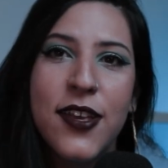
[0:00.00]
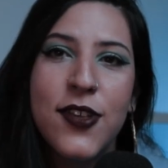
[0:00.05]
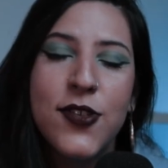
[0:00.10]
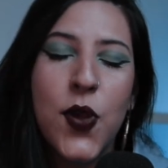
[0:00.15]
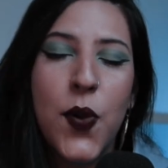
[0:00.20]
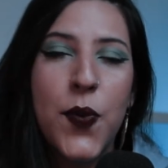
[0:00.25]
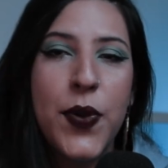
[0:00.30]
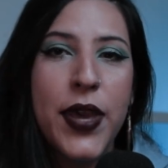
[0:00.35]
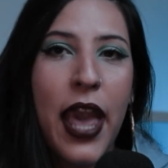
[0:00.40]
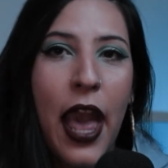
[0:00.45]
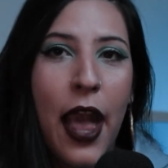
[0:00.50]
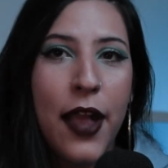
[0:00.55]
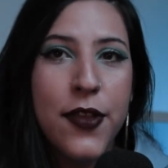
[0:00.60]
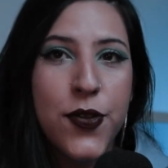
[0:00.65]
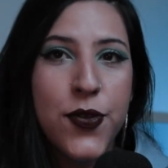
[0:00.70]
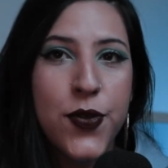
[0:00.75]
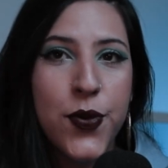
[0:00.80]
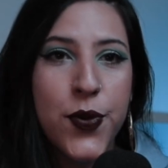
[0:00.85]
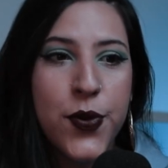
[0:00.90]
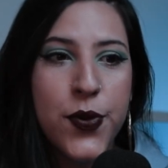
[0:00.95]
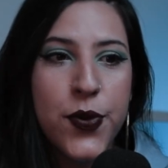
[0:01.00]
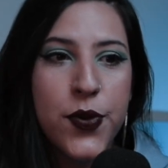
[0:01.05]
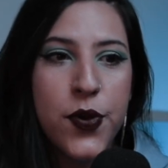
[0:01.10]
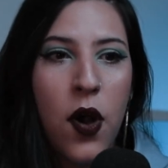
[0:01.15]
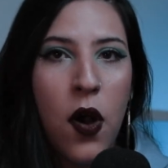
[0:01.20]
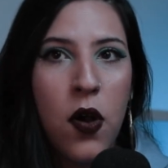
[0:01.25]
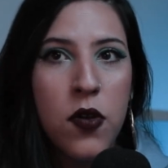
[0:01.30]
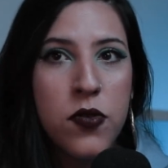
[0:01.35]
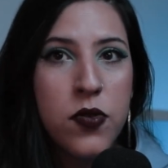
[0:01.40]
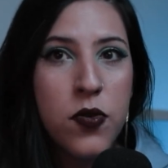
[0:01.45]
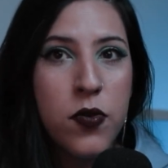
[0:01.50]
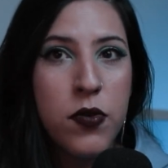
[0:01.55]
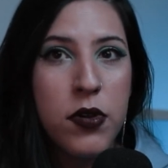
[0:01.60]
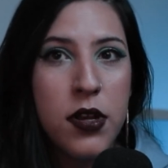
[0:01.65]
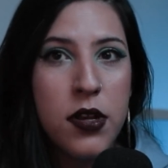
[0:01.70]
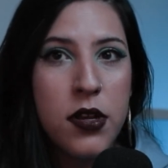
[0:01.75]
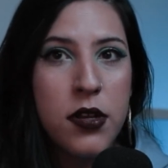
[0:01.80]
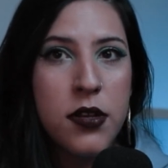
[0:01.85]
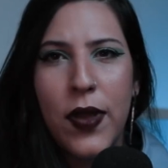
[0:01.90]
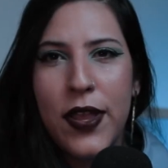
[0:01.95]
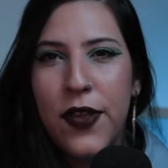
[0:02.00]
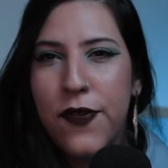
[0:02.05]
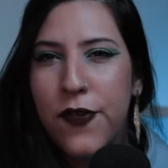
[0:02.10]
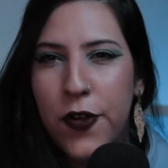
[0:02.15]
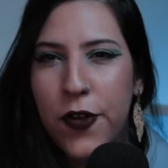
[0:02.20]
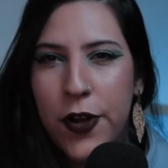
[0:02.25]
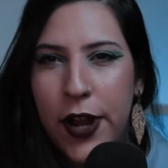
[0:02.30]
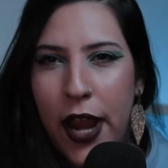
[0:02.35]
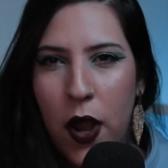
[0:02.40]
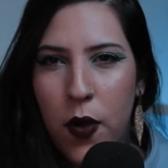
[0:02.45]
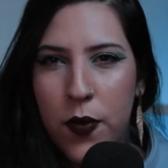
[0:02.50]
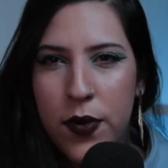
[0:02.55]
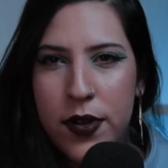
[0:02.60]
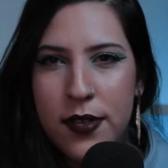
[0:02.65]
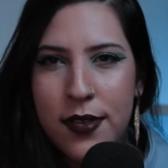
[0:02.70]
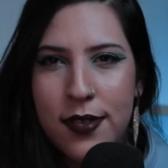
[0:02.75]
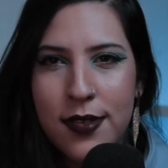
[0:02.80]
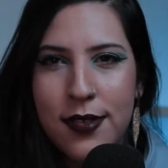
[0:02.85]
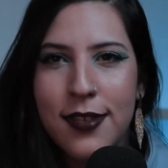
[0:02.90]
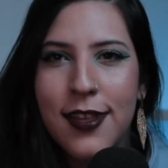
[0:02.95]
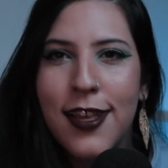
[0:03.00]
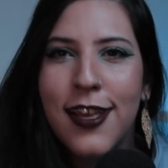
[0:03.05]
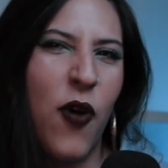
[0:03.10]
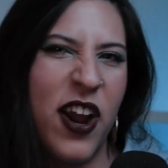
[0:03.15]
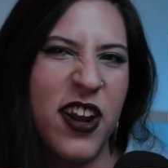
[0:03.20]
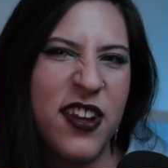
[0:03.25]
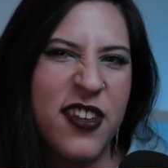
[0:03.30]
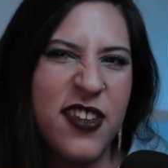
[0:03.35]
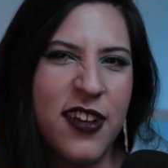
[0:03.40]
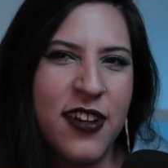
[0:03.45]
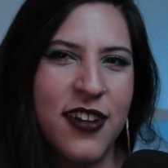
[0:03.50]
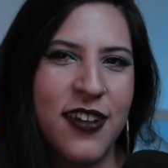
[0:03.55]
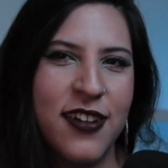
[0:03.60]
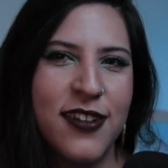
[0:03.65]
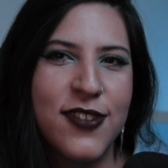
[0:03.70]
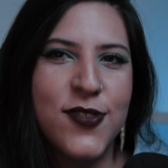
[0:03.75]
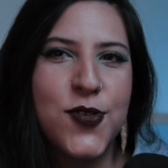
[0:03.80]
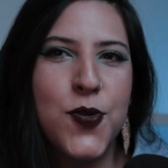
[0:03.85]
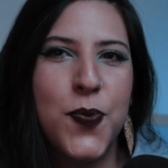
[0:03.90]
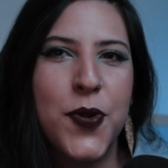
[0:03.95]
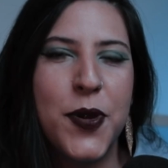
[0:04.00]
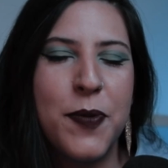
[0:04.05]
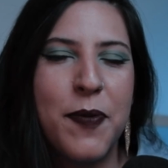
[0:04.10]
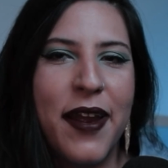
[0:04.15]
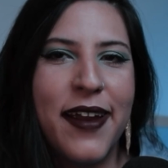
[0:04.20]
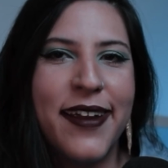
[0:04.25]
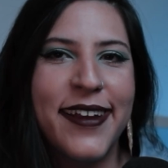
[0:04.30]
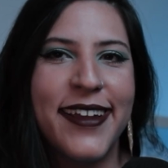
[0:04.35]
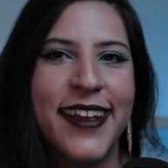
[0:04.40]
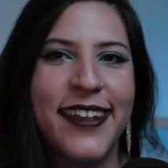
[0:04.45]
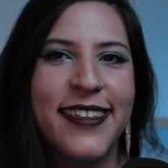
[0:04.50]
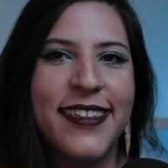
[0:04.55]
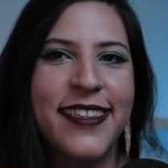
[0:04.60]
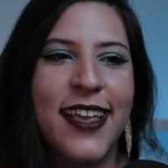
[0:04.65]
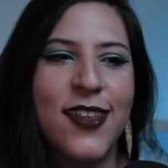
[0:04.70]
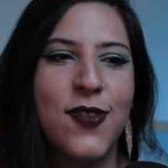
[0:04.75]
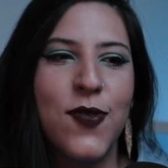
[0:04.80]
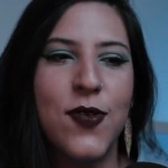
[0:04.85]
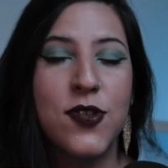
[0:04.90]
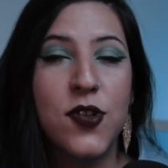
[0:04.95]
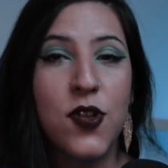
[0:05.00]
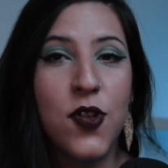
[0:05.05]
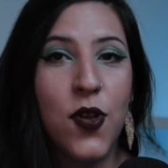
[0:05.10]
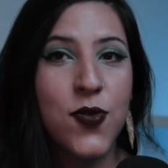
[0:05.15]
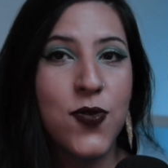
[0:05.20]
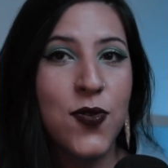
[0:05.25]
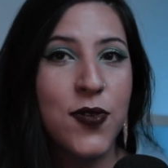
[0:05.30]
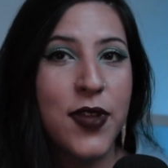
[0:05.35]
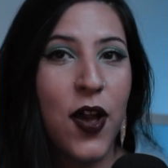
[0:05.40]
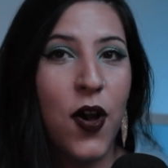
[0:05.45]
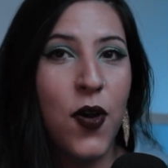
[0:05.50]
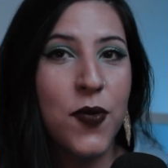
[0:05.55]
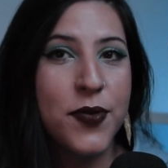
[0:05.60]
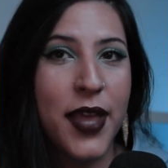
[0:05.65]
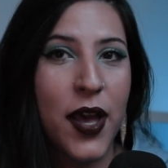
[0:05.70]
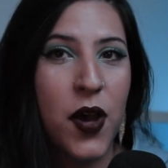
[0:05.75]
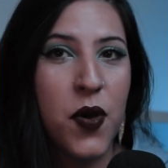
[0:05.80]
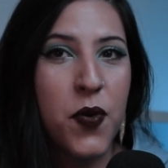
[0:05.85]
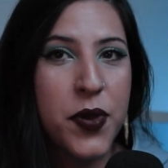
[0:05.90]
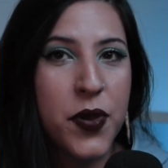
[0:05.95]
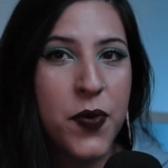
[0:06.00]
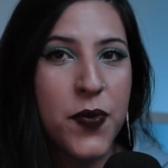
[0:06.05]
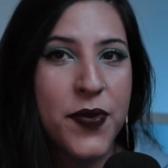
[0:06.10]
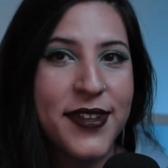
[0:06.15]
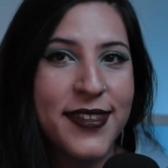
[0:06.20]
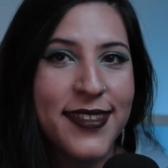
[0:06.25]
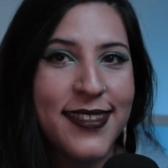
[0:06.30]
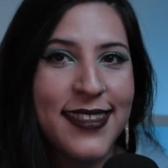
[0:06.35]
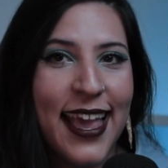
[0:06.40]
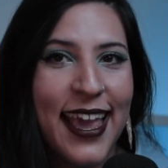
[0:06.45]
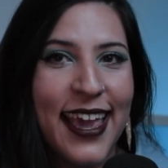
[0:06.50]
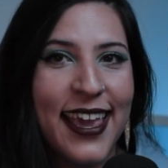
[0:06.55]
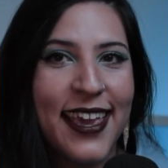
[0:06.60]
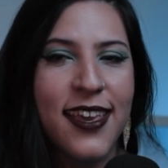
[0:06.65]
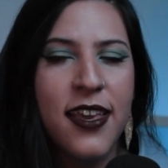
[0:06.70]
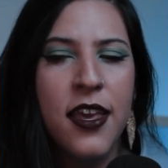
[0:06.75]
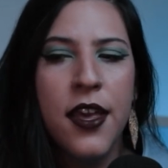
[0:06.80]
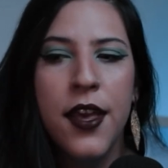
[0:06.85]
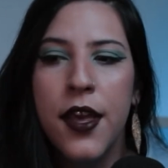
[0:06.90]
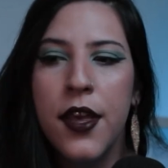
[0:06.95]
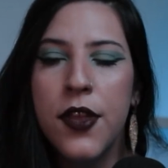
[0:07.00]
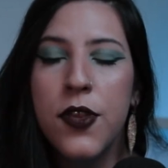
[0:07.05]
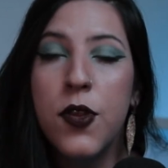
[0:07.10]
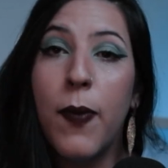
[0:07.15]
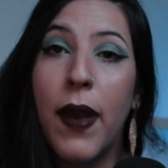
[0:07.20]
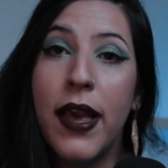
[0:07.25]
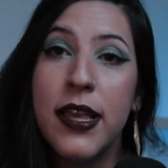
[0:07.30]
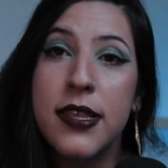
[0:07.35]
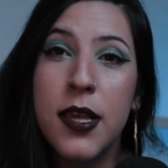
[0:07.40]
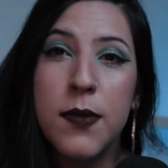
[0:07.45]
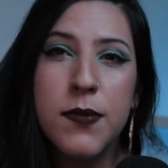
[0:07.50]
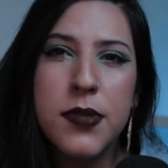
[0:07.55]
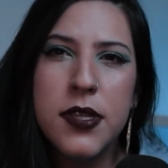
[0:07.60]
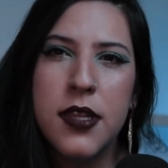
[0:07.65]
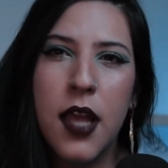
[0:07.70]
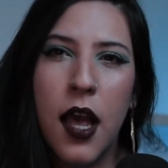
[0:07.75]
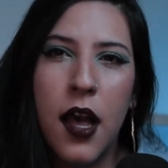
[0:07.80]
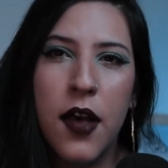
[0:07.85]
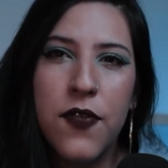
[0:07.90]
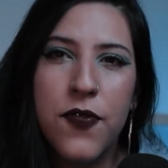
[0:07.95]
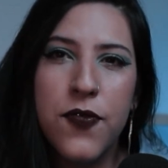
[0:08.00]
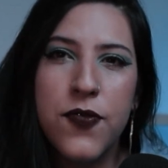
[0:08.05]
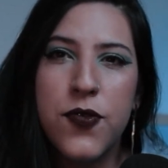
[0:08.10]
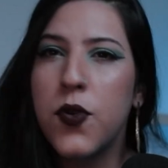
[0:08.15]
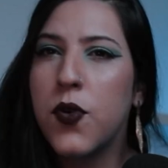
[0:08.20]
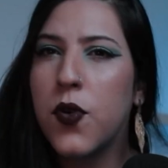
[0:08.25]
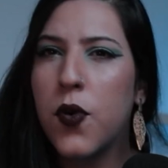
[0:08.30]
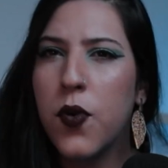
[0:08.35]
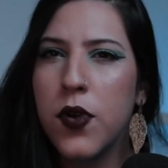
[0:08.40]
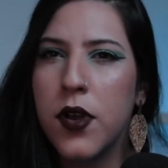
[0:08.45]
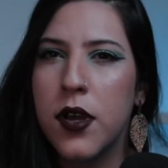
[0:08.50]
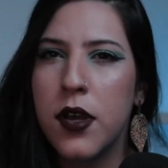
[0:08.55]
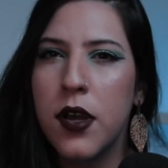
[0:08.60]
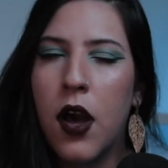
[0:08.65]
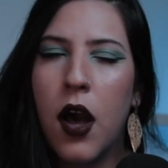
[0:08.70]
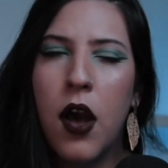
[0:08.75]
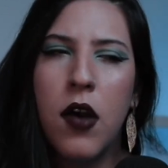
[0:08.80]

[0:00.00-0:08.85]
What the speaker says: So we had to go to a 24 hours quartier supermarket that was close to the hotel we were staying to buy some stuff to cook.